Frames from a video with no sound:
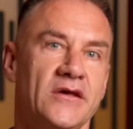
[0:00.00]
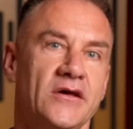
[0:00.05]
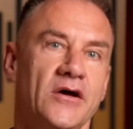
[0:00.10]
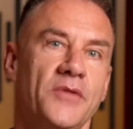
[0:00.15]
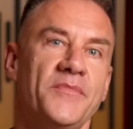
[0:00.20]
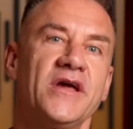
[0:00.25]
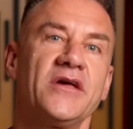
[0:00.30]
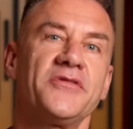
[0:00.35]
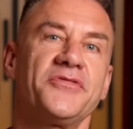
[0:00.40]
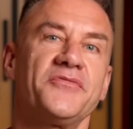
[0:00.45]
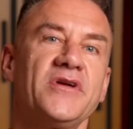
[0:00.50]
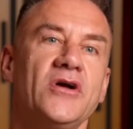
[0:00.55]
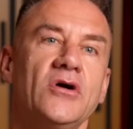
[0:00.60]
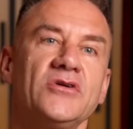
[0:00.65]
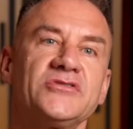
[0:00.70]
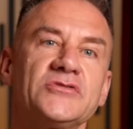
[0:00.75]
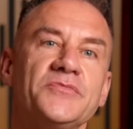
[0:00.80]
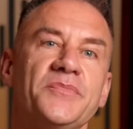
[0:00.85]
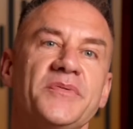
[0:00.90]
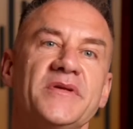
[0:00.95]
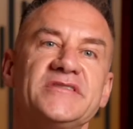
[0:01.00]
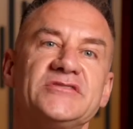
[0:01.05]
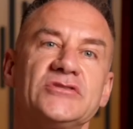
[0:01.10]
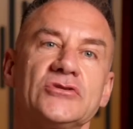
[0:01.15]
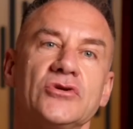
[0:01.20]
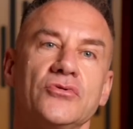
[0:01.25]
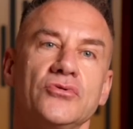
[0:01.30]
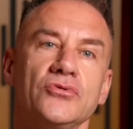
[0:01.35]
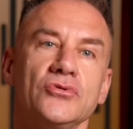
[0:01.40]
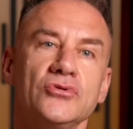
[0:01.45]
omega three also plays a
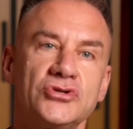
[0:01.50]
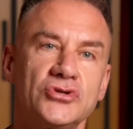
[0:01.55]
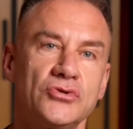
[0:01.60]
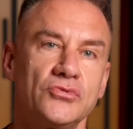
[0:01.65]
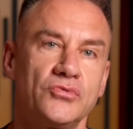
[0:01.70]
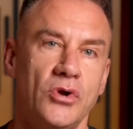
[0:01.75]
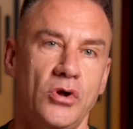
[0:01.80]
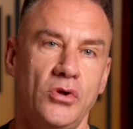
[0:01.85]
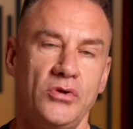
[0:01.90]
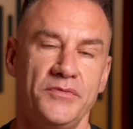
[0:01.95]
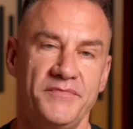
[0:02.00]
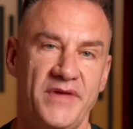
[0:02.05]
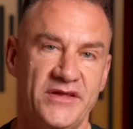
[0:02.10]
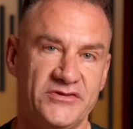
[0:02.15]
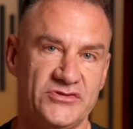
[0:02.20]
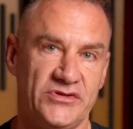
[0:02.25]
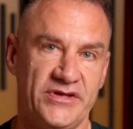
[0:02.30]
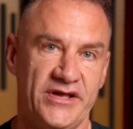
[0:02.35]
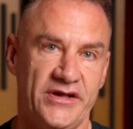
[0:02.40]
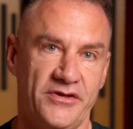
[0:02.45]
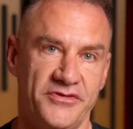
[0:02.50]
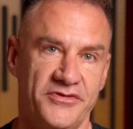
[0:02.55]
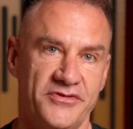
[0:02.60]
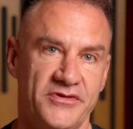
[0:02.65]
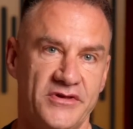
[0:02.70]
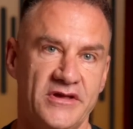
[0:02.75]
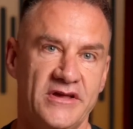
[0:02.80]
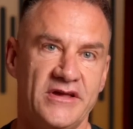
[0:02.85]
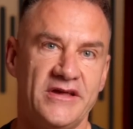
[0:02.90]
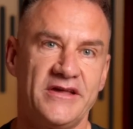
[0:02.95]
crucial role in mental health.
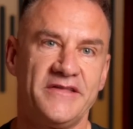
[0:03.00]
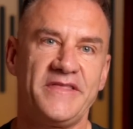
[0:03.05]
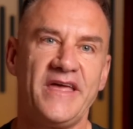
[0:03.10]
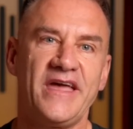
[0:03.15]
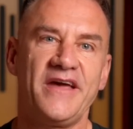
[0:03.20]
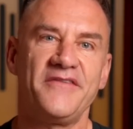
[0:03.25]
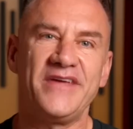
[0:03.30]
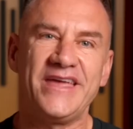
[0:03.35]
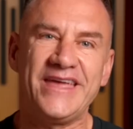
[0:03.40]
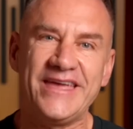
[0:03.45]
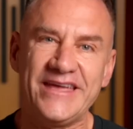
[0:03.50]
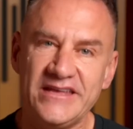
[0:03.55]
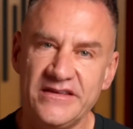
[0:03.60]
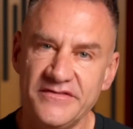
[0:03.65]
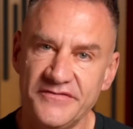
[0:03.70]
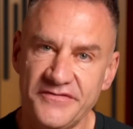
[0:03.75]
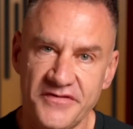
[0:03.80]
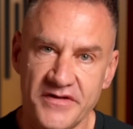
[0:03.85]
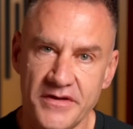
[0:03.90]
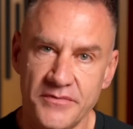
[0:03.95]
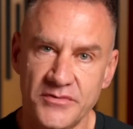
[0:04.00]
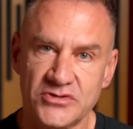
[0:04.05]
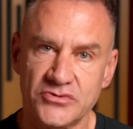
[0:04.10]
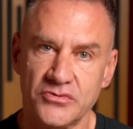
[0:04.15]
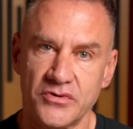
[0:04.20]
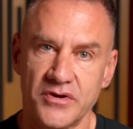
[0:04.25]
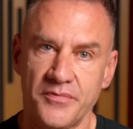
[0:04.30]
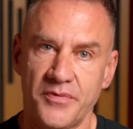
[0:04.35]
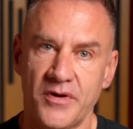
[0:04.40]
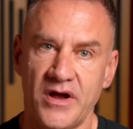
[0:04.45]
They have
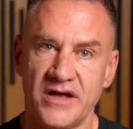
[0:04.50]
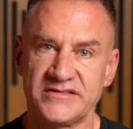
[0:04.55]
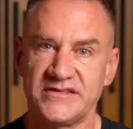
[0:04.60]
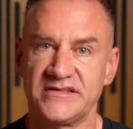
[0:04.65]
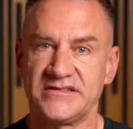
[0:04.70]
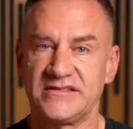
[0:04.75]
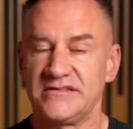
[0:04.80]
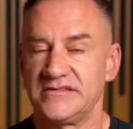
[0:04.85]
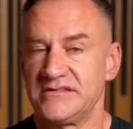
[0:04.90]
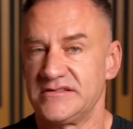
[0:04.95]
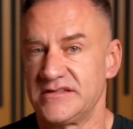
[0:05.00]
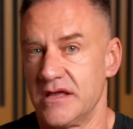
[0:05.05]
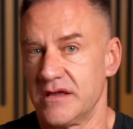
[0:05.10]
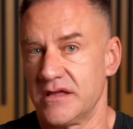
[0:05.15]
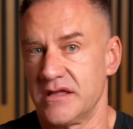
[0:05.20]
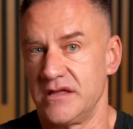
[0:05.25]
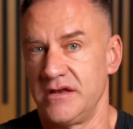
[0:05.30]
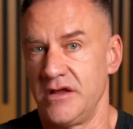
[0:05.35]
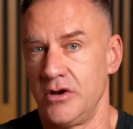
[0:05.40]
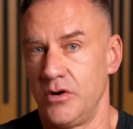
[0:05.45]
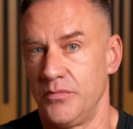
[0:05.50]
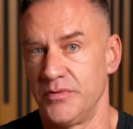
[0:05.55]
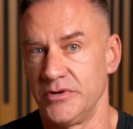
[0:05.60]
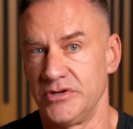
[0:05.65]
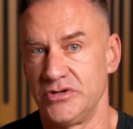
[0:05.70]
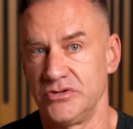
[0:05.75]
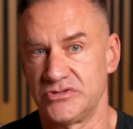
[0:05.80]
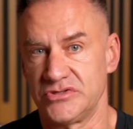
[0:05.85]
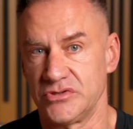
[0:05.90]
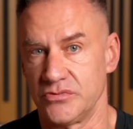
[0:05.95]
anti-inflammatory processes that can help
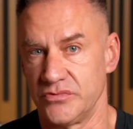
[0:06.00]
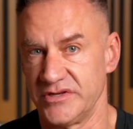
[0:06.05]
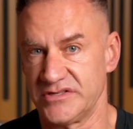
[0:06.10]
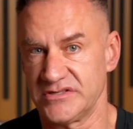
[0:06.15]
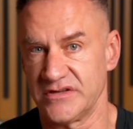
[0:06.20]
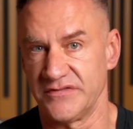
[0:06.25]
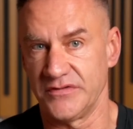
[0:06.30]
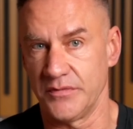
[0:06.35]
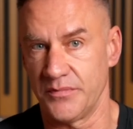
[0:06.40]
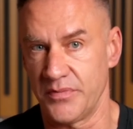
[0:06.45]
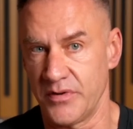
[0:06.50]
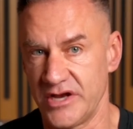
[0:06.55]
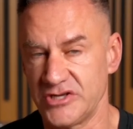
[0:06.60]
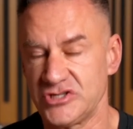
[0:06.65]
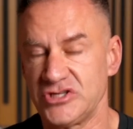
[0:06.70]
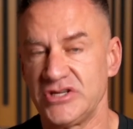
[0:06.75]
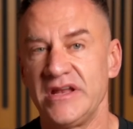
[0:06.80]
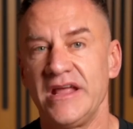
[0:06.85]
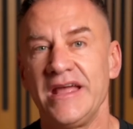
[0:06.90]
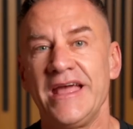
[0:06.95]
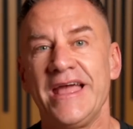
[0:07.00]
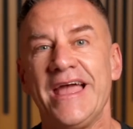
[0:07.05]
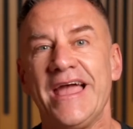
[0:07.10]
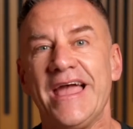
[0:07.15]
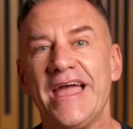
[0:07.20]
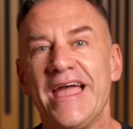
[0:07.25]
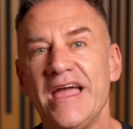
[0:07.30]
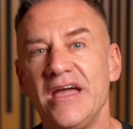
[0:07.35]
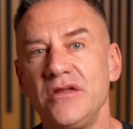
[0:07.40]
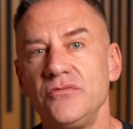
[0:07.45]
reduce the risk of depression
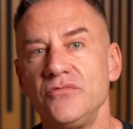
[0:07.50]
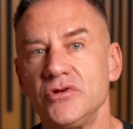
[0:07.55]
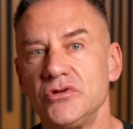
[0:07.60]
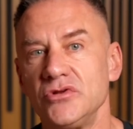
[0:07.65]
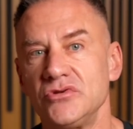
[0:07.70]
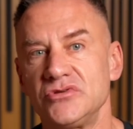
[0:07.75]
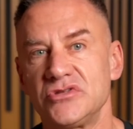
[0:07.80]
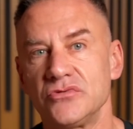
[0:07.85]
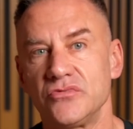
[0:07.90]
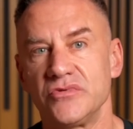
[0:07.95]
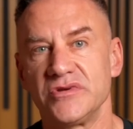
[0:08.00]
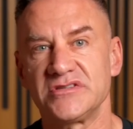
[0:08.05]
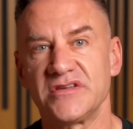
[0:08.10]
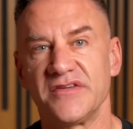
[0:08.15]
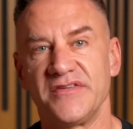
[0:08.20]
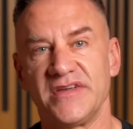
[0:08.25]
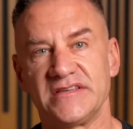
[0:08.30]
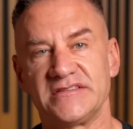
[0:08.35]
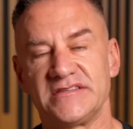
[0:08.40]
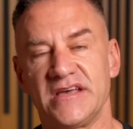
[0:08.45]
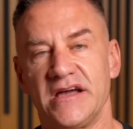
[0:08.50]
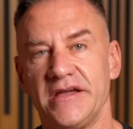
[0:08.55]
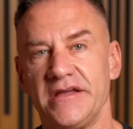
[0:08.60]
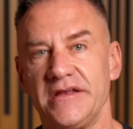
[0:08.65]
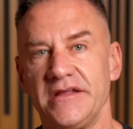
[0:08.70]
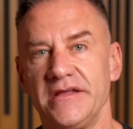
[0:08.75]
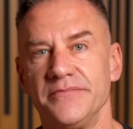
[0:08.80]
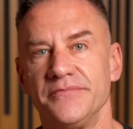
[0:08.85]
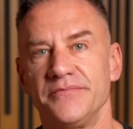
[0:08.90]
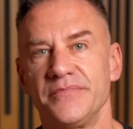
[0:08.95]
and reduce the risk of
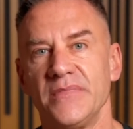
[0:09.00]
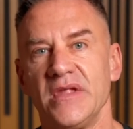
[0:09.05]
anxiety.